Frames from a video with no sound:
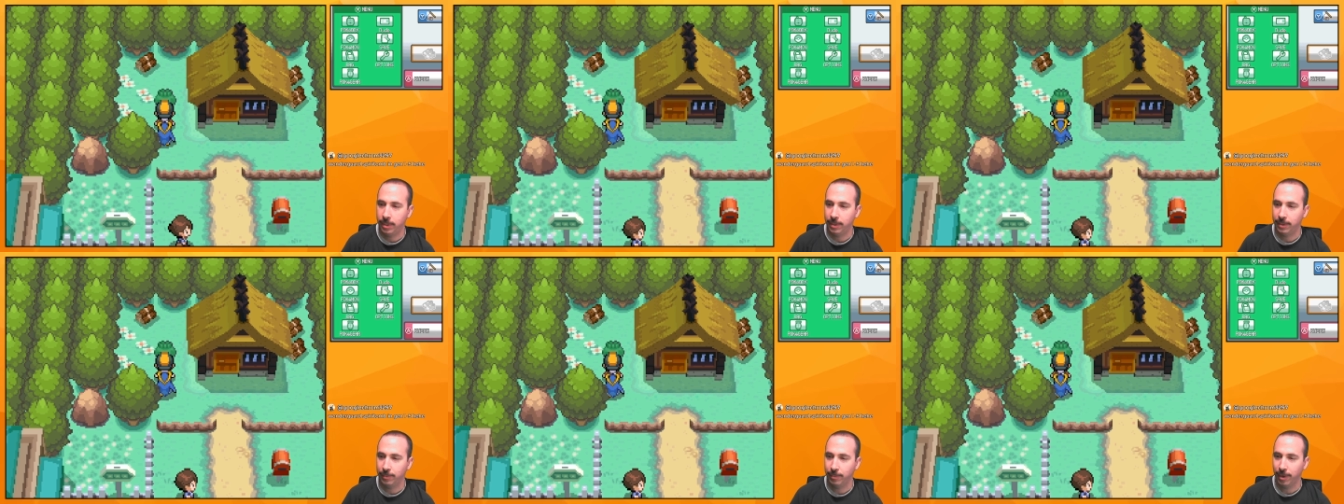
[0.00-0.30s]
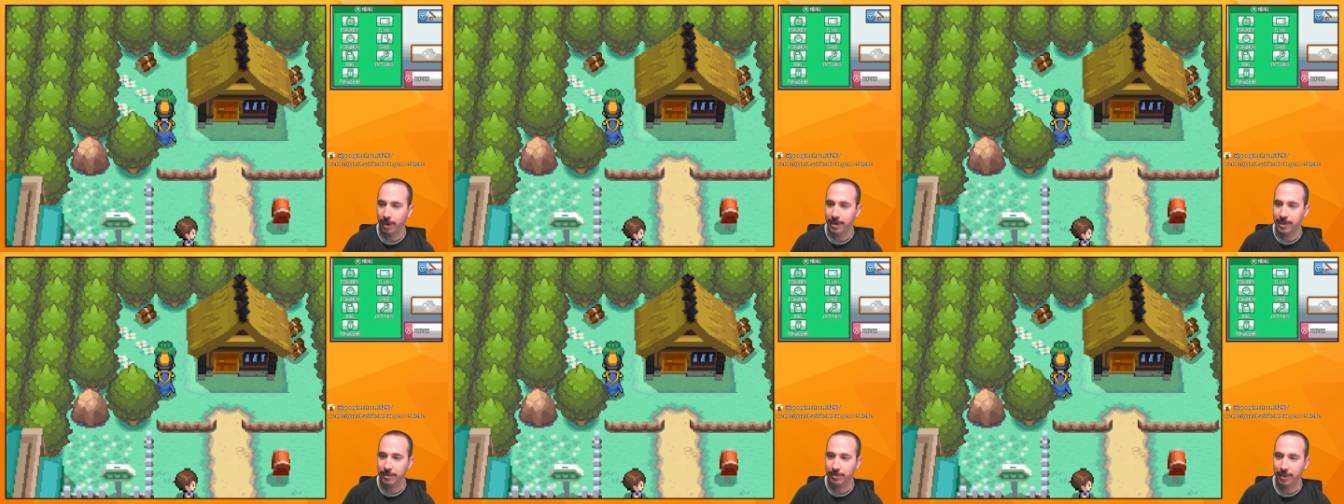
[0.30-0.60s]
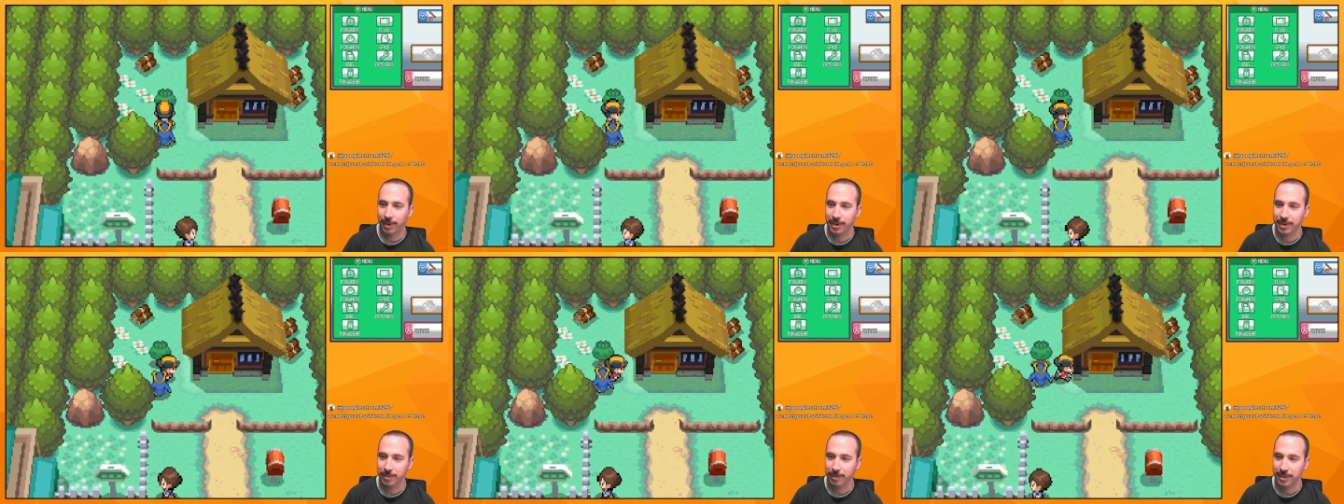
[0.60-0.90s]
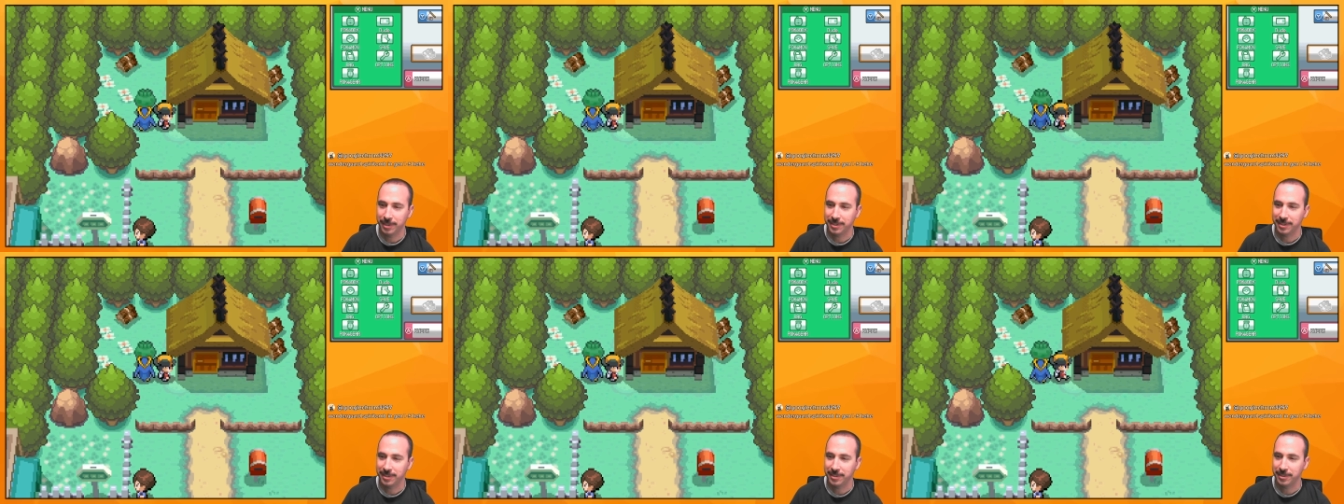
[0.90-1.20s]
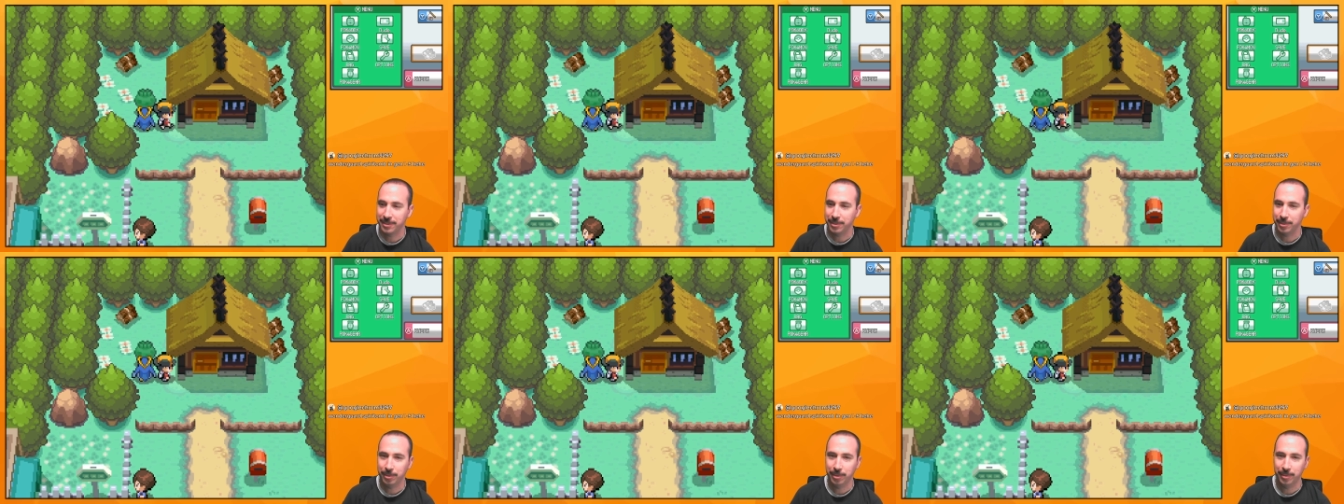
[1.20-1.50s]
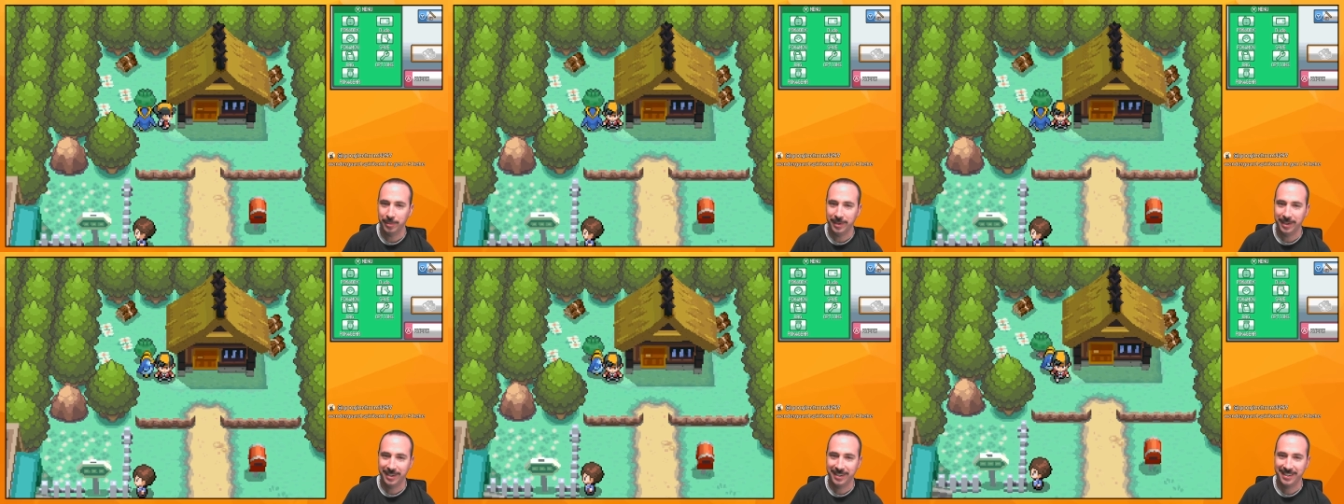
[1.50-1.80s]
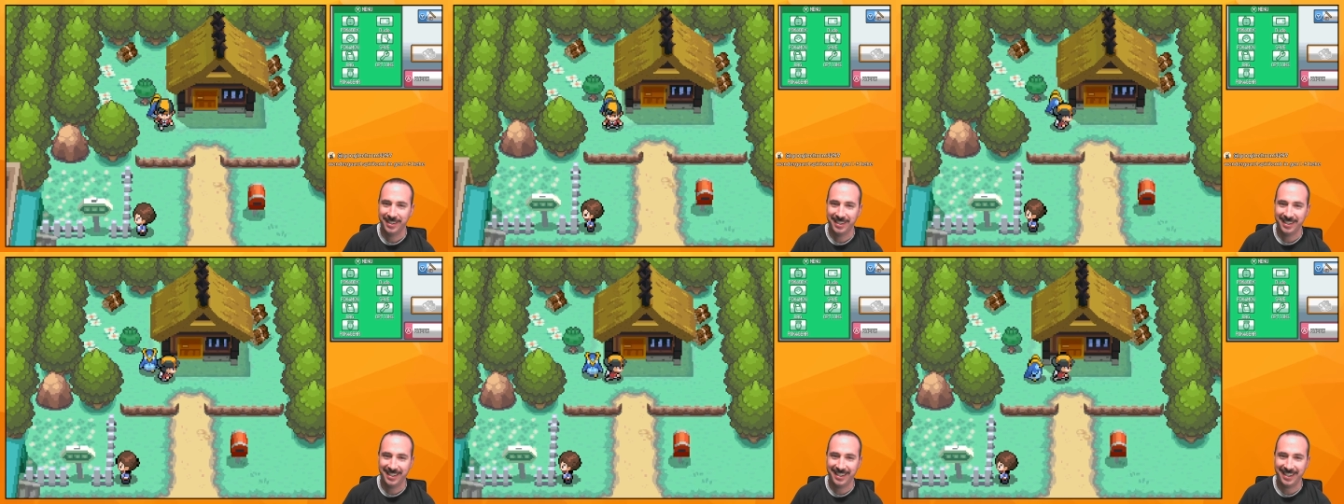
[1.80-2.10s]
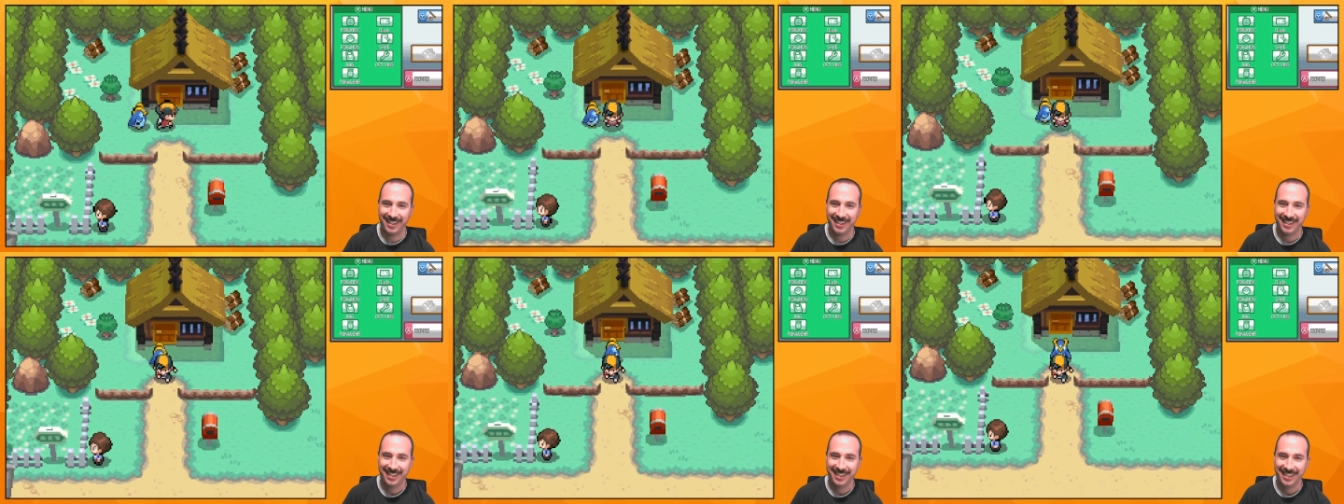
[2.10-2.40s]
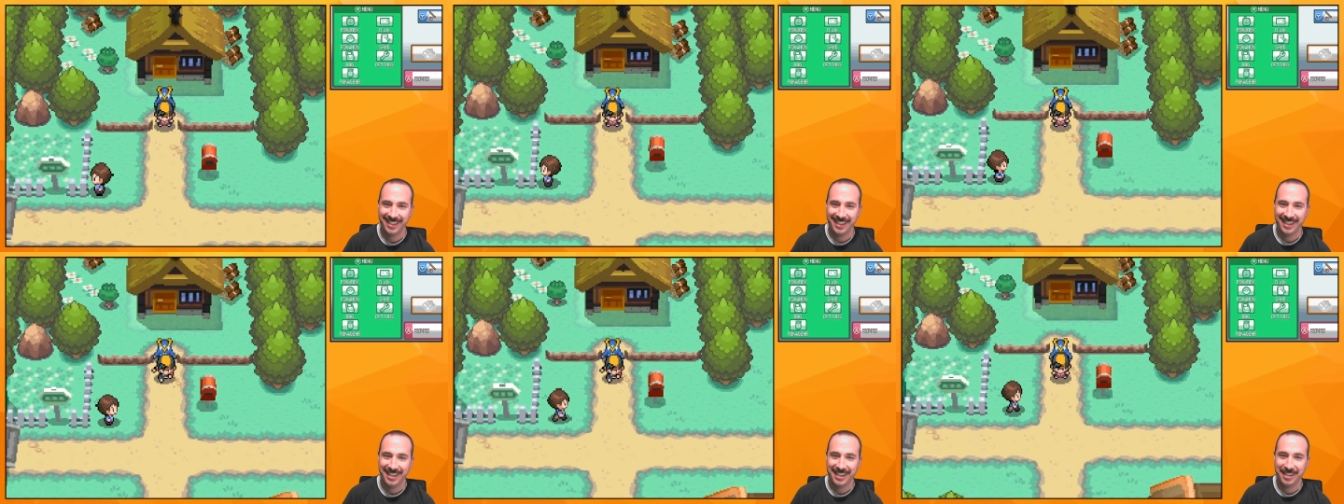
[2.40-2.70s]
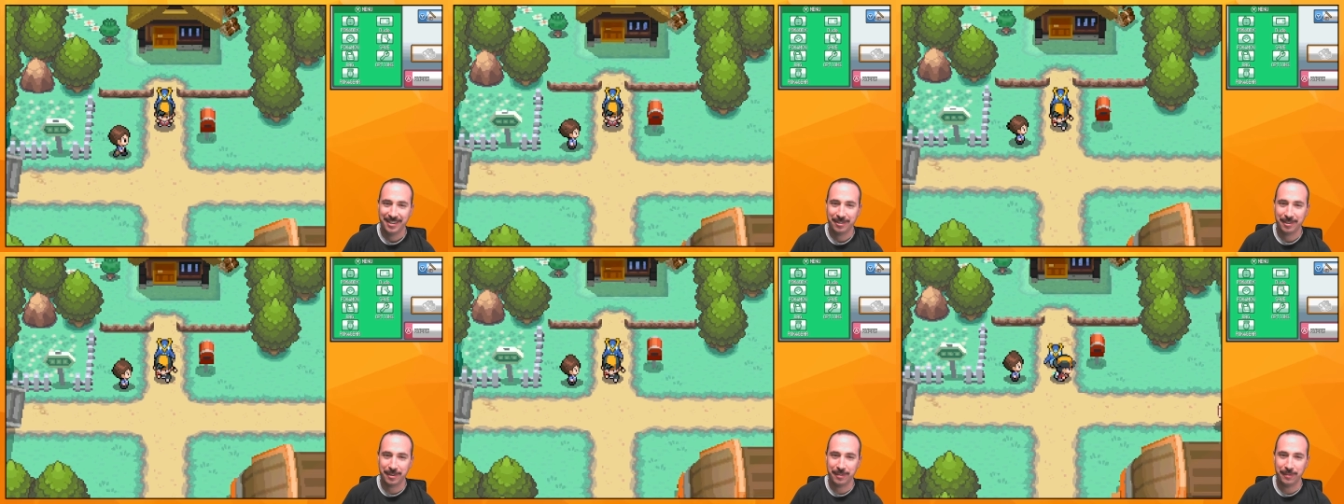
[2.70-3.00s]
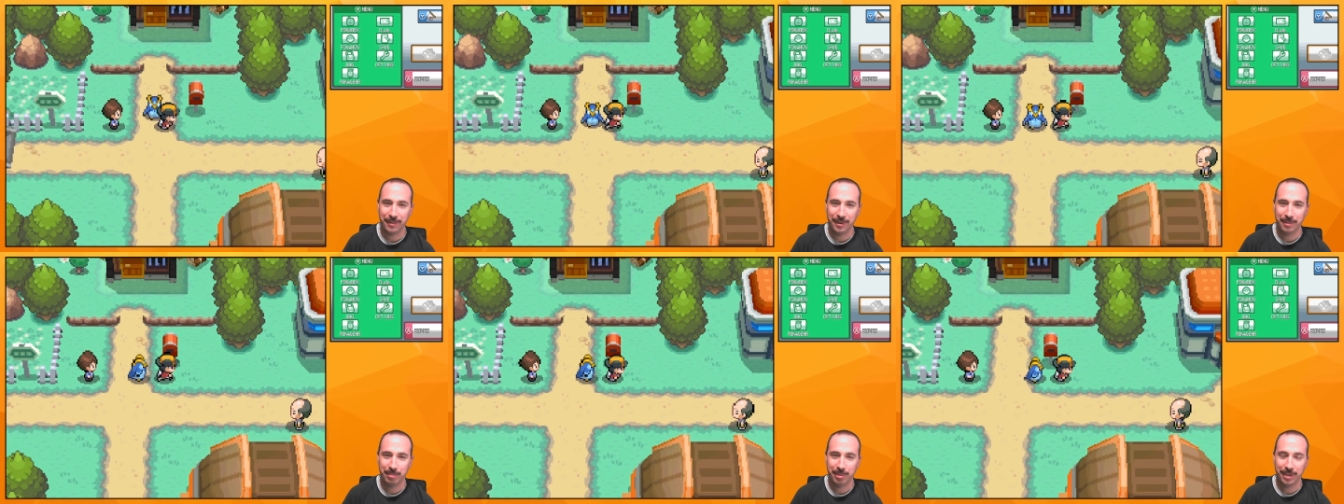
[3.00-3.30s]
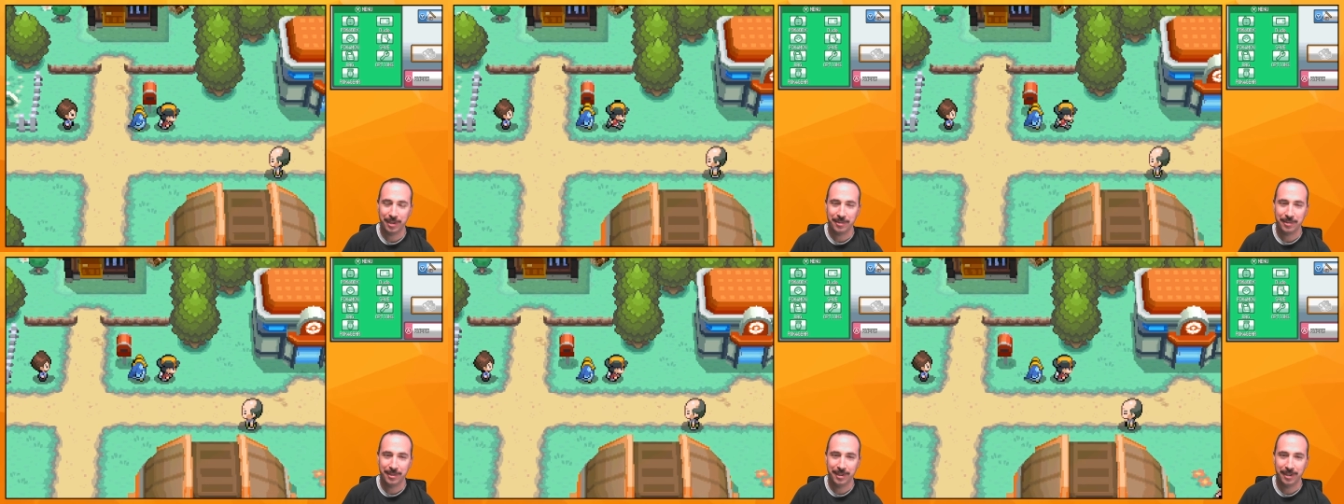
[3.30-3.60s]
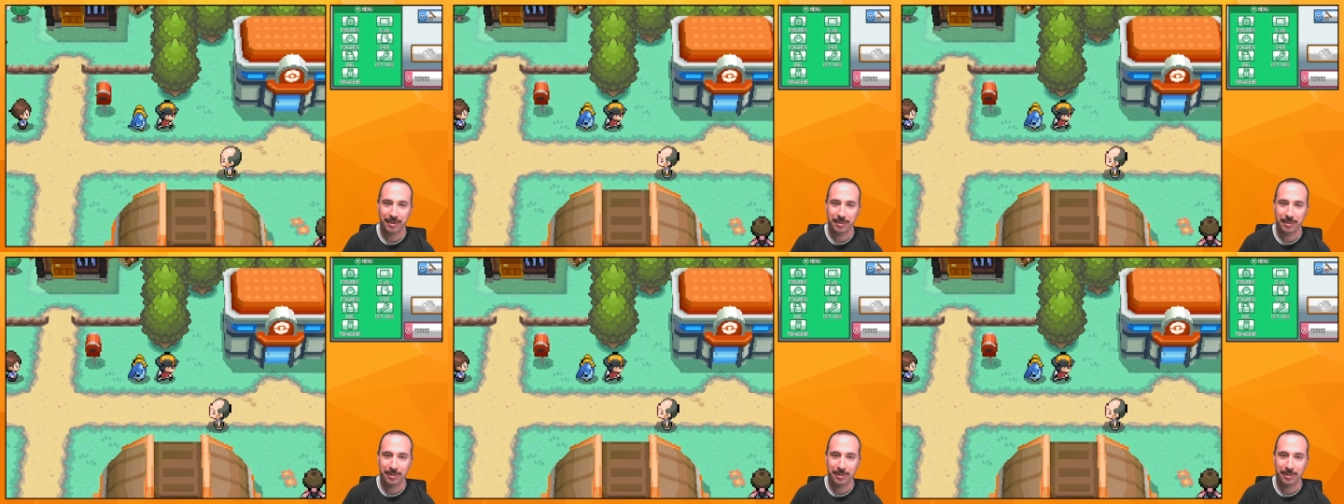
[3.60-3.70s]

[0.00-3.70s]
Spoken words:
Ronnie was such a tool, man. What a fun playthrough that